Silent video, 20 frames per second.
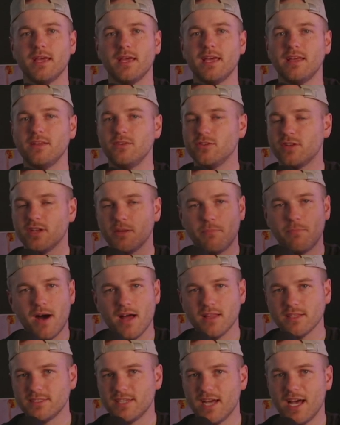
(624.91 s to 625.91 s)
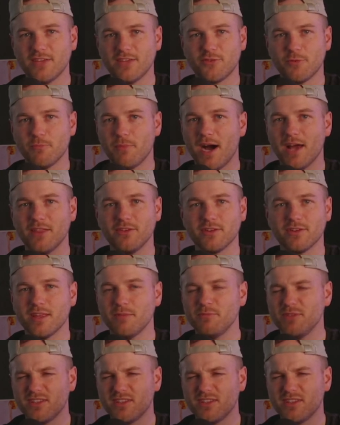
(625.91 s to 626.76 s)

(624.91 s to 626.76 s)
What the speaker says: And you can apologize for bothering them.